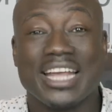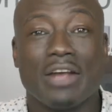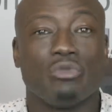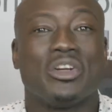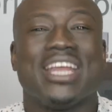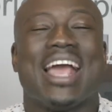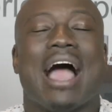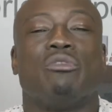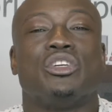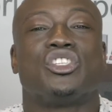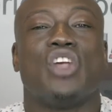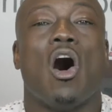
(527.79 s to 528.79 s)
they got
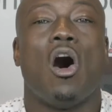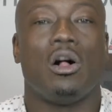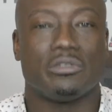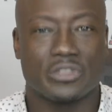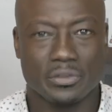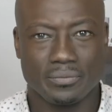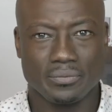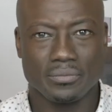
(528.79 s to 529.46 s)
resolves.